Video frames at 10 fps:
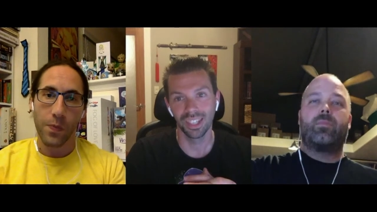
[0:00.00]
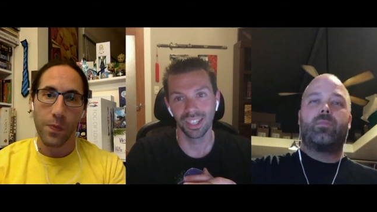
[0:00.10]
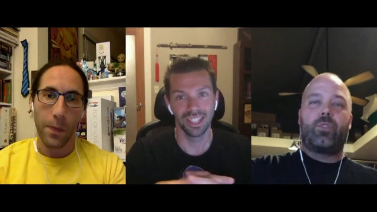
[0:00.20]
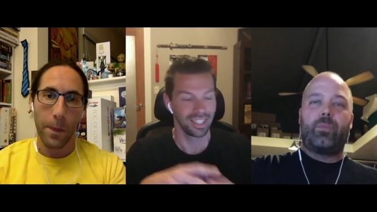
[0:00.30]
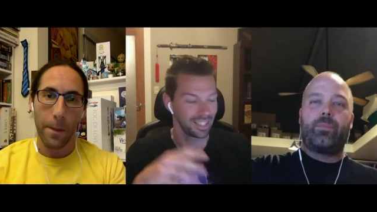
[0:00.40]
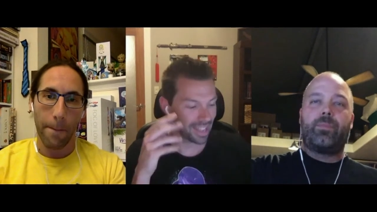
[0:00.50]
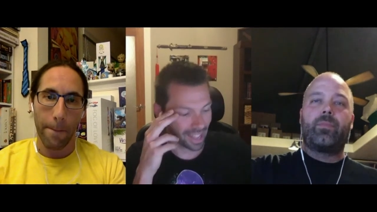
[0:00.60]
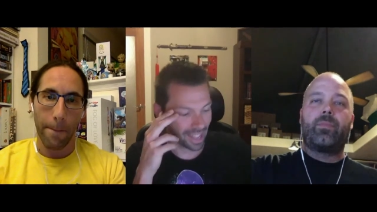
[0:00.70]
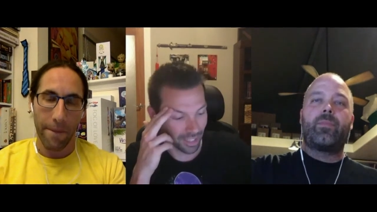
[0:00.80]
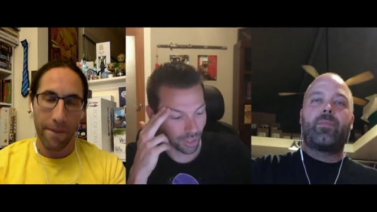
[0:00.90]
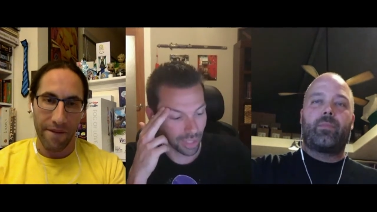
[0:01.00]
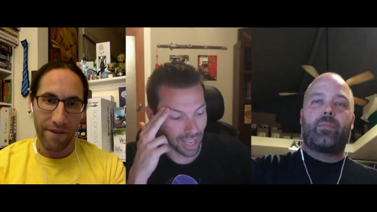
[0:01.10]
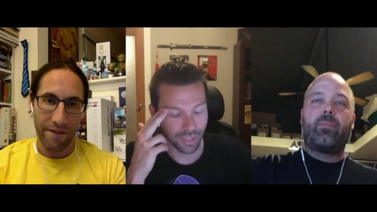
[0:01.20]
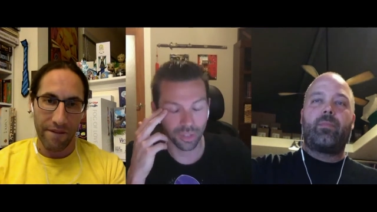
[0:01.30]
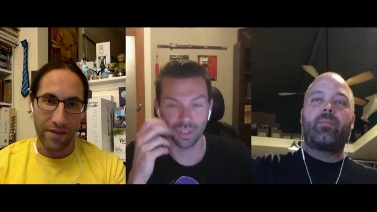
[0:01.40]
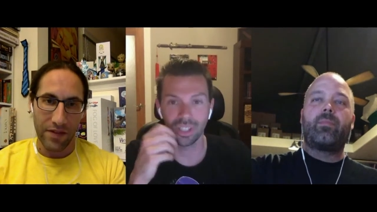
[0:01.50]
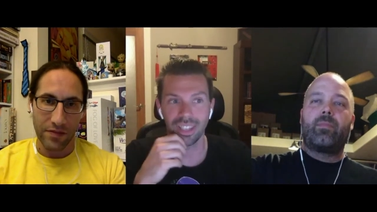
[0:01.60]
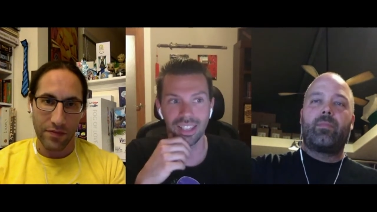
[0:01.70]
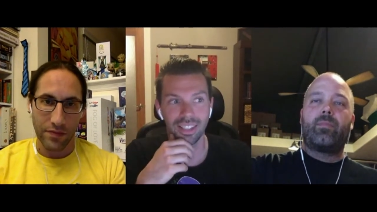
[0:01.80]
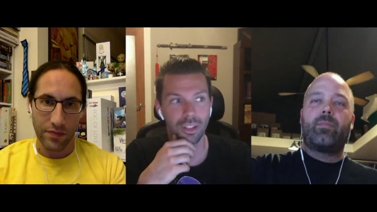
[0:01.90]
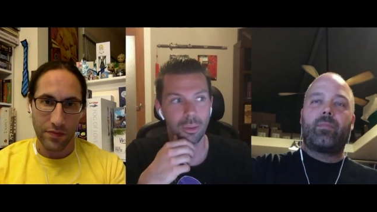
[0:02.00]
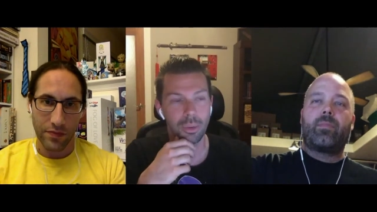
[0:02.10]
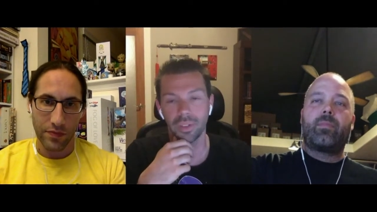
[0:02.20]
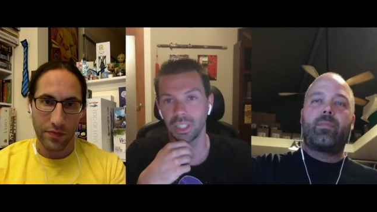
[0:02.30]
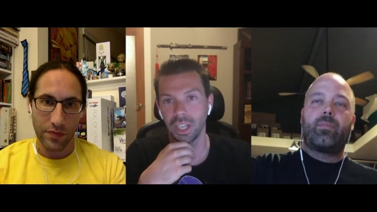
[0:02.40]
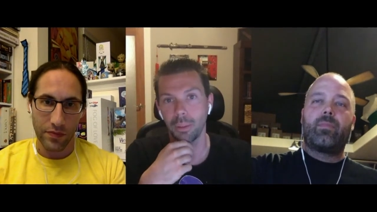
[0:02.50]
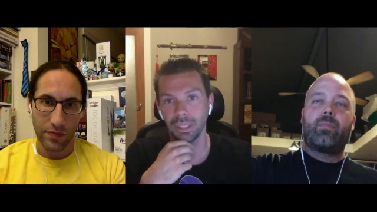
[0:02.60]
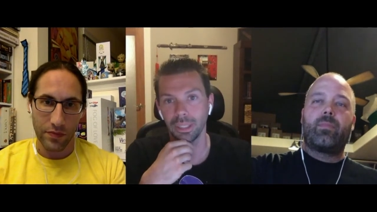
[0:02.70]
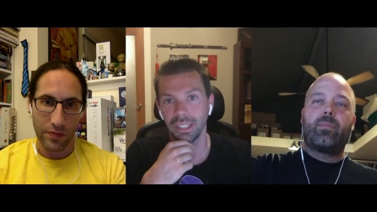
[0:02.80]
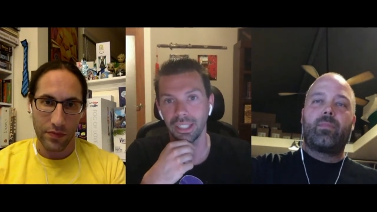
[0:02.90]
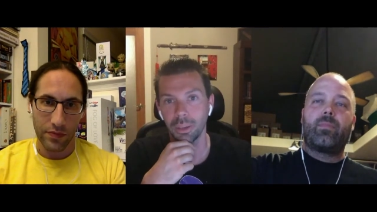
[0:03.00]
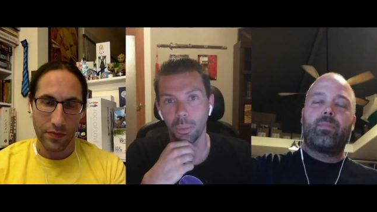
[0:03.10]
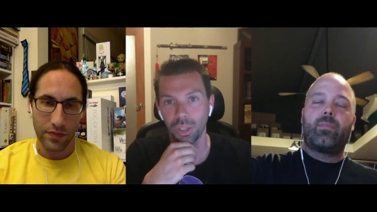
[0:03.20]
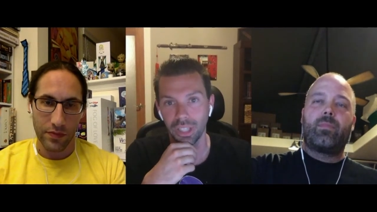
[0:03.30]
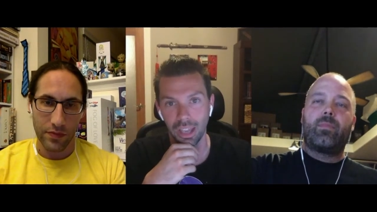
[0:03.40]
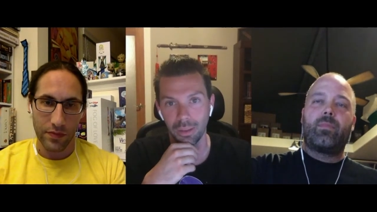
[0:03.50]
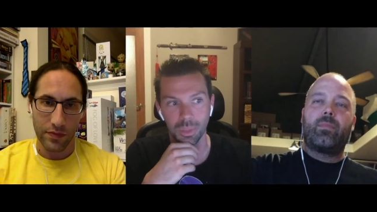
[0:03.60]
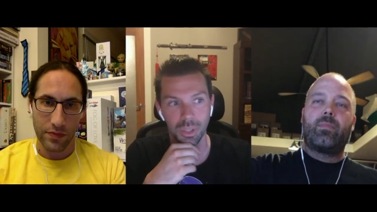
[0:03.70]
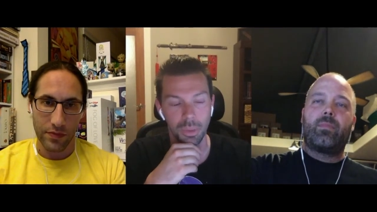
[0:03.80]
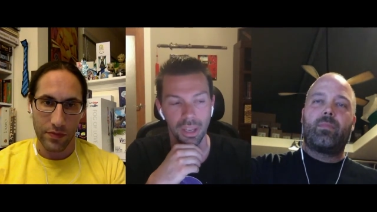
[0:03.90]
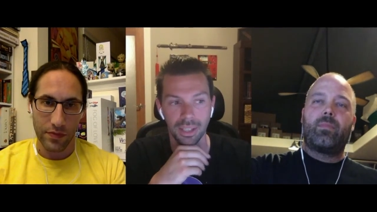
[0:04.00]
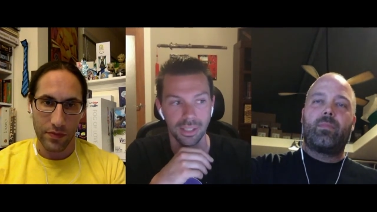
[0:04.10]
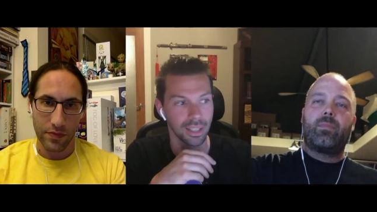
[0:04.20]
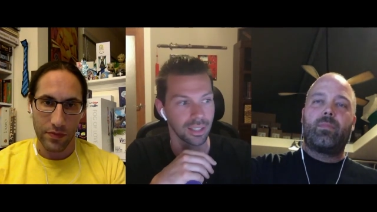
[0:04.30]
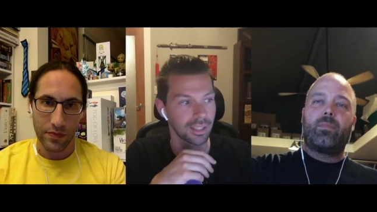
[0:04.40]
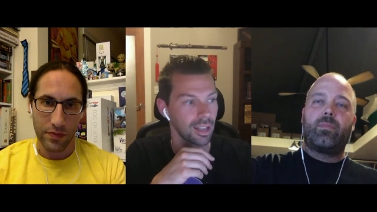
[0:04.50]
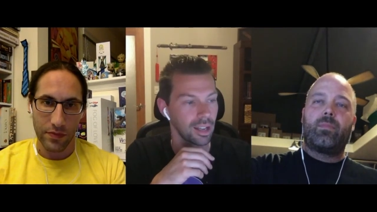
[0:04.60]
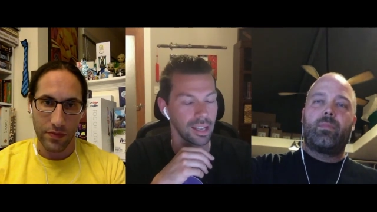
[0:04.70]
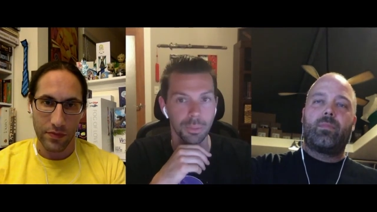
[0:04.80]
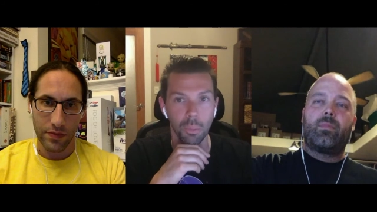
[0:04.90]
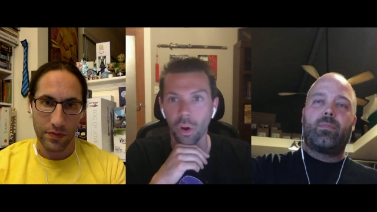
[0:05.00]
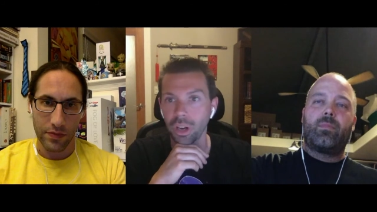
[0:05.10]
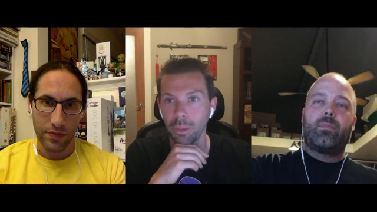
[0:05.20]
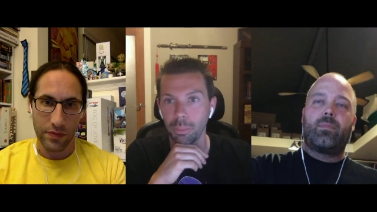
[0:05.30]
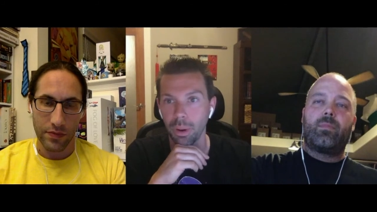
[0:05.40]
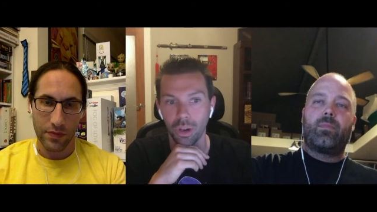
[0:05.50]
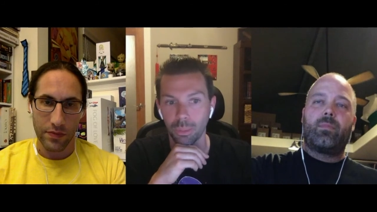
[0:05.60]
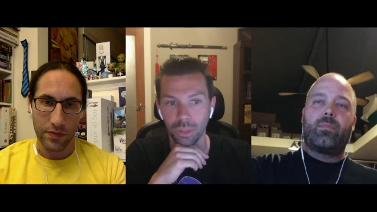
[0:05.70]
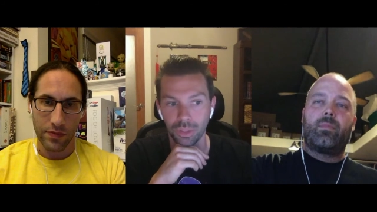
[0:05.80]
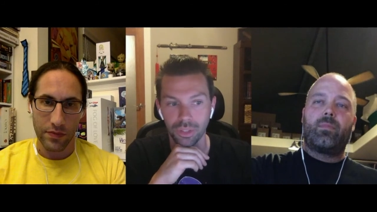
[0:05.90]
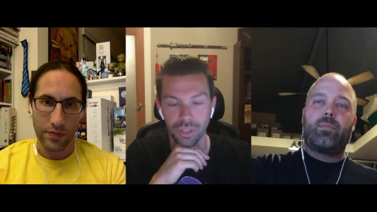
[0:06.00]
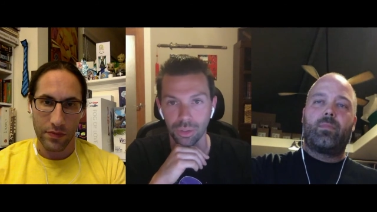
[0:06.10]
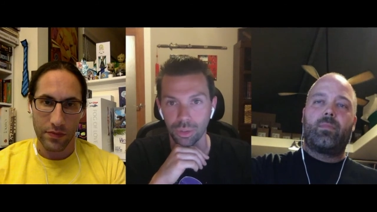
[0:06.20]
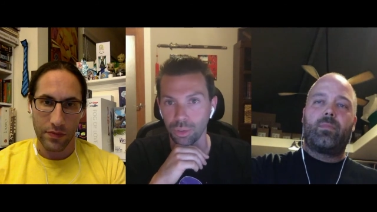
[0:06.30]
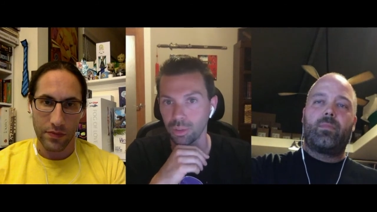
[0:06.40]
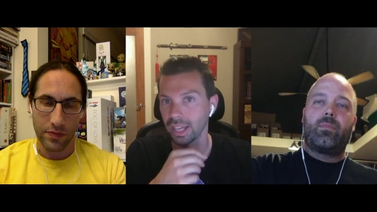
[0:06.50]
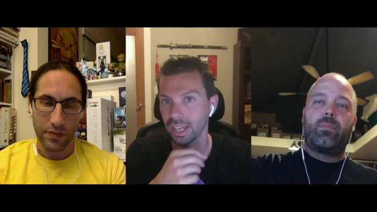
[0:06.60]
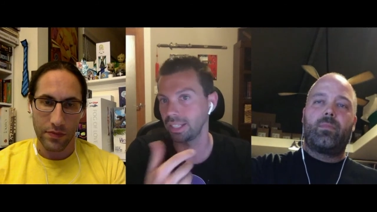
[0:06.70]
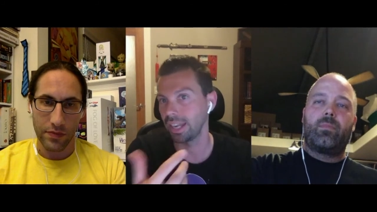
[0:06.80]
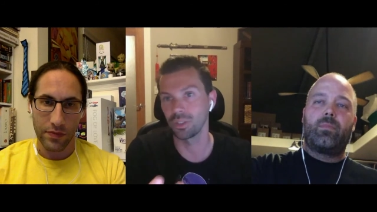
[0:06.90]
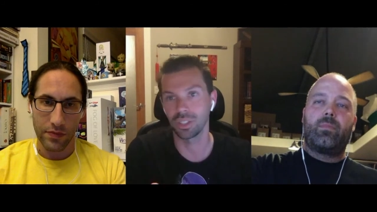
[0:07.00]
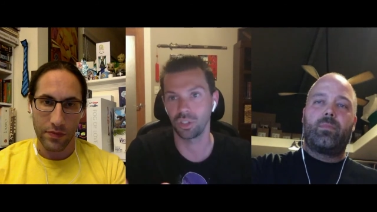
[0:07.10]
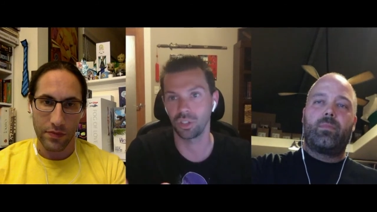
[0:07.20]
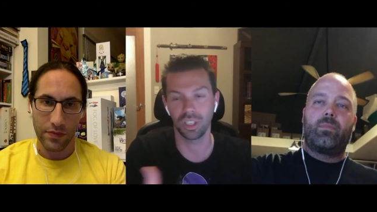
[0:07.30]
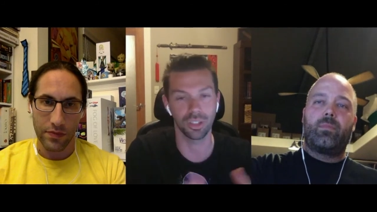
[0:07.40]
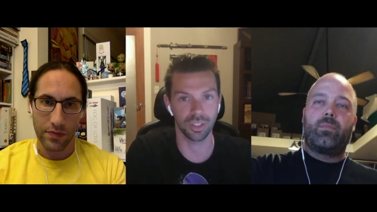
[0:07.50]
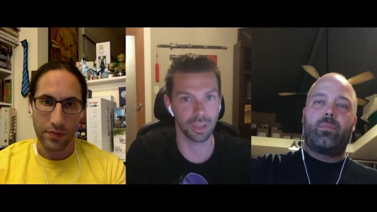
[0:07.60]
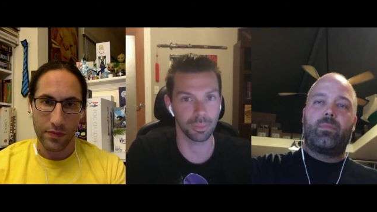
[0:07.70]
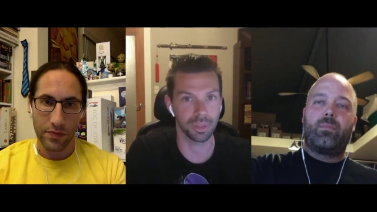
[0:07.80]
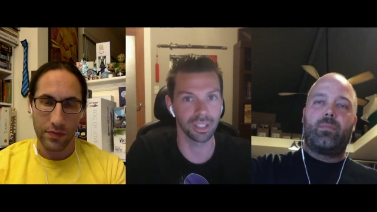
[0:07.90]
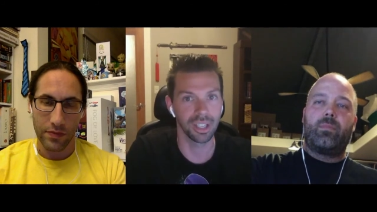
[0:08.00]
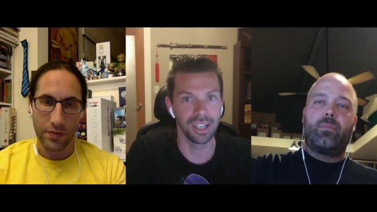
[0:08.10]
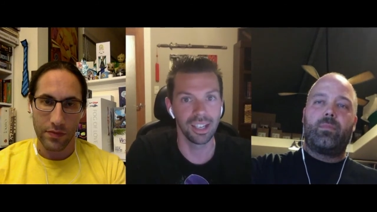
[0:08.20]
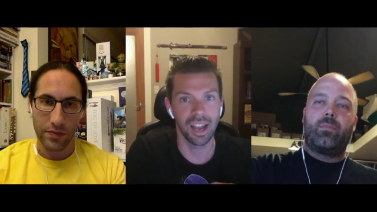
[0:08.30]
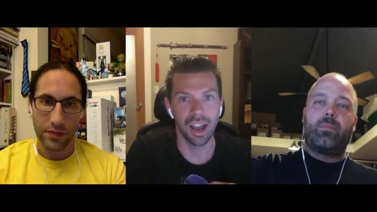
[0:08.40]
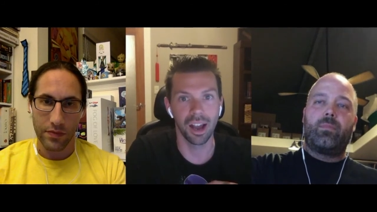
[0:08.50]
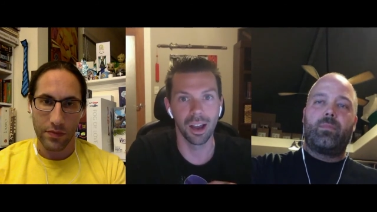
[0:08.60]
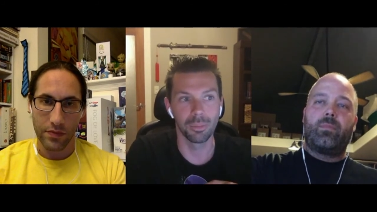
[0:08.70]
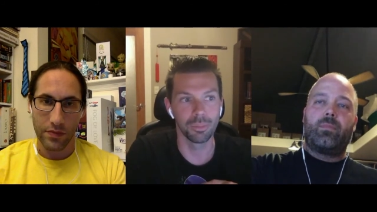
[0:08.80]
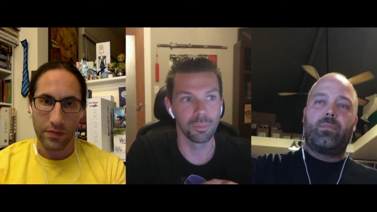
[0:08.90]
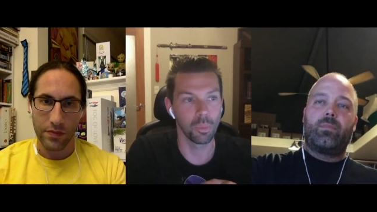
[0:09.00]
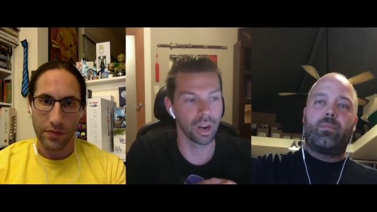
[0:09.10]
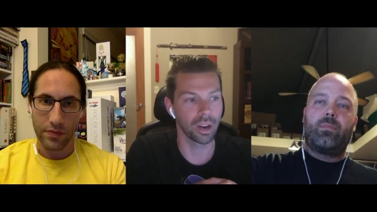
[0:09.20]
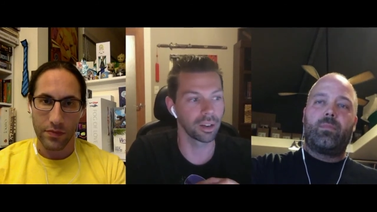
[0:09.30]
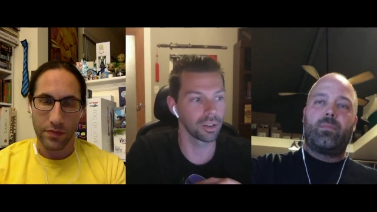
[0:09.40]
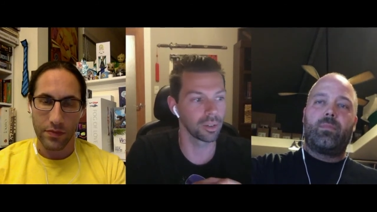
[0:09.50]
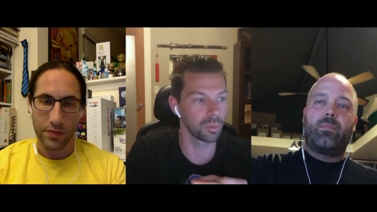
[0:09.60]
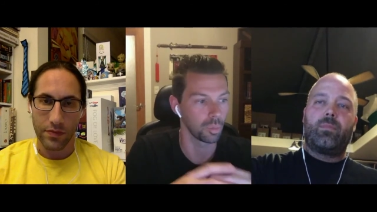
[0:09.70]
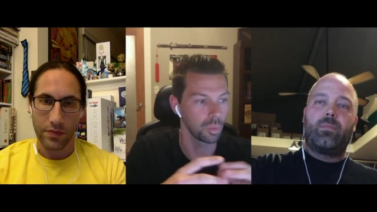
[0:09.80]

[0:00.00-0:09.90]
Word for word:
Speaker 1: Sure. Yeah, so Dice Throne is is a little bit of an anomaly in the board game space. It's it's more comparable to like an LCG or something, um, where